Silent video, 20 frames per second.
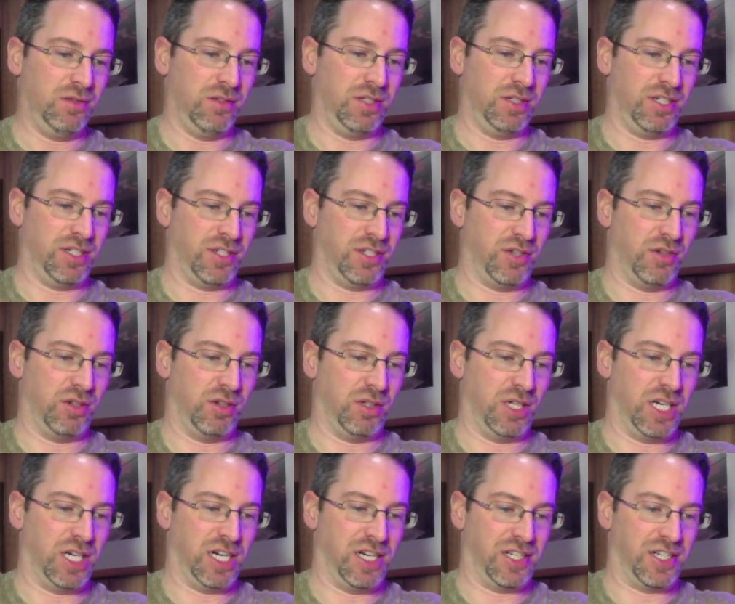which has
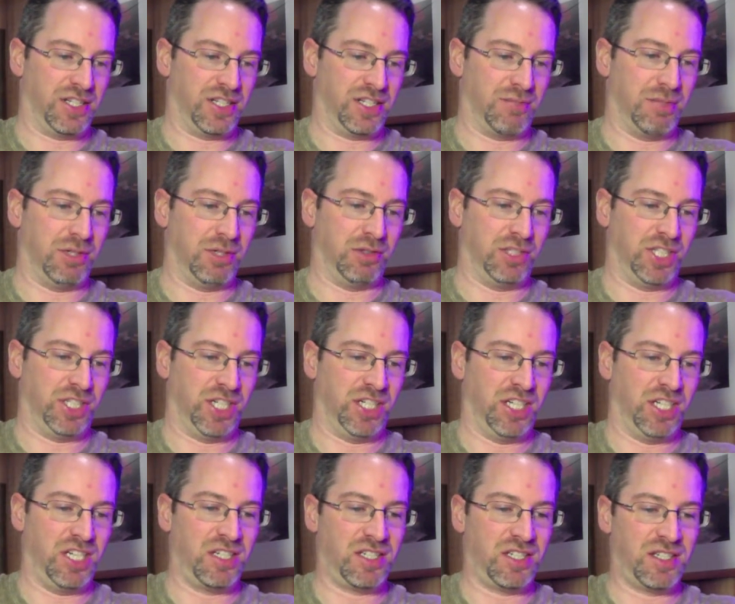utilized Belgian
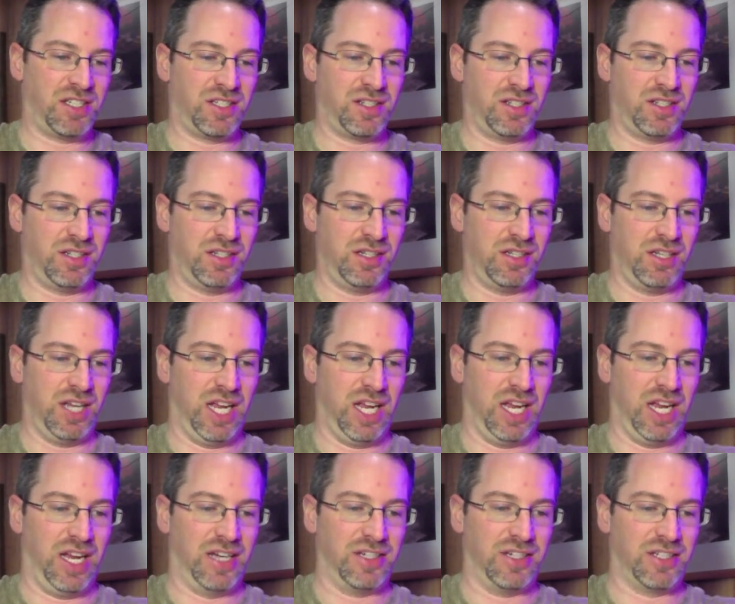yeast
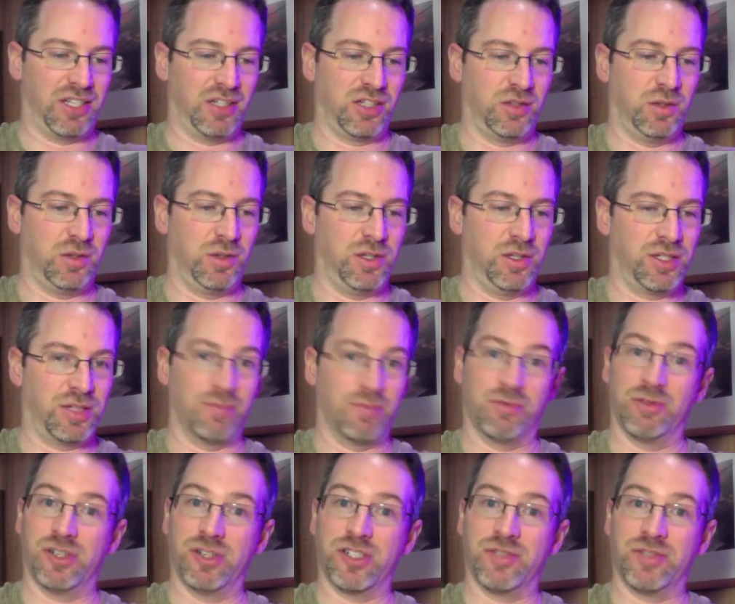and has included some
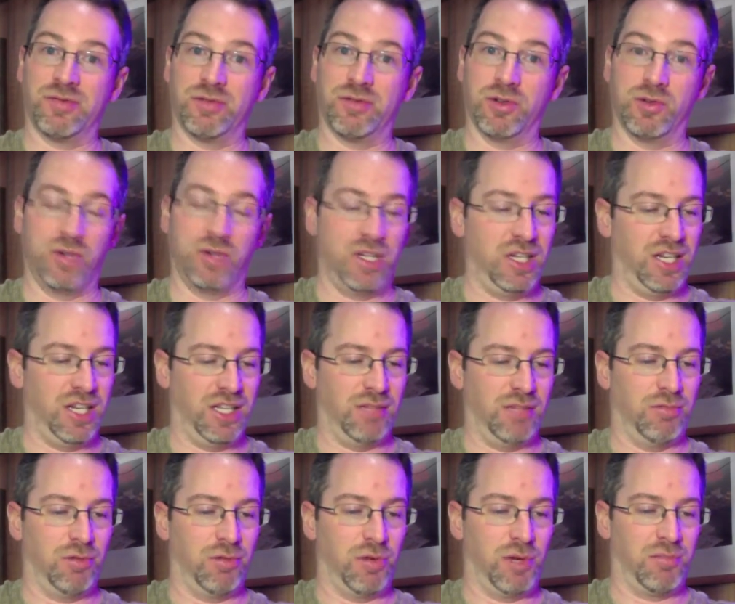fresh fruit in the
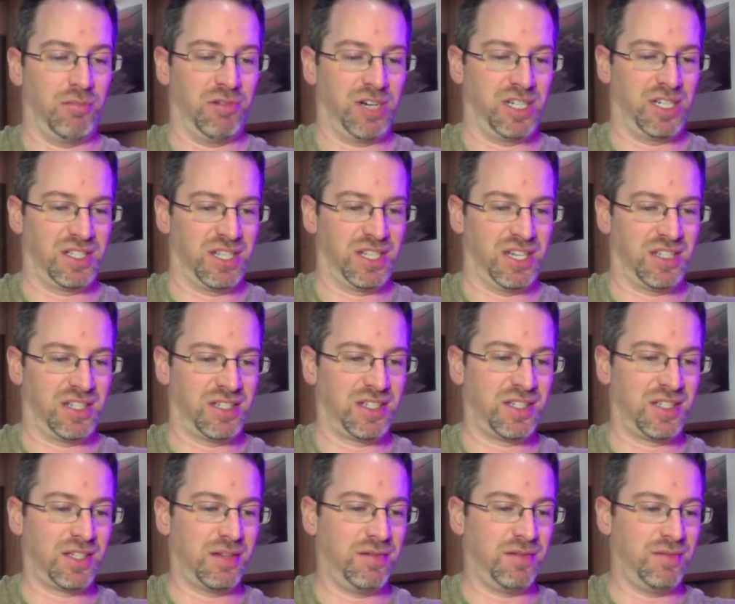brewing
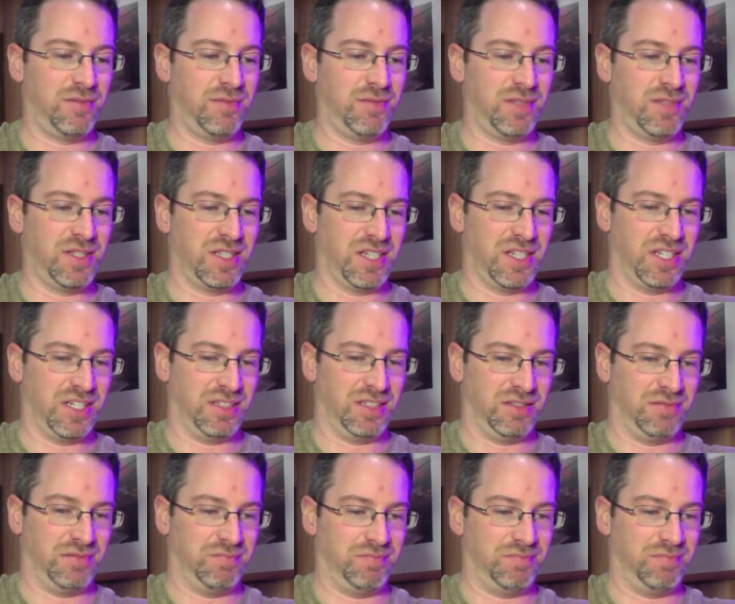process. So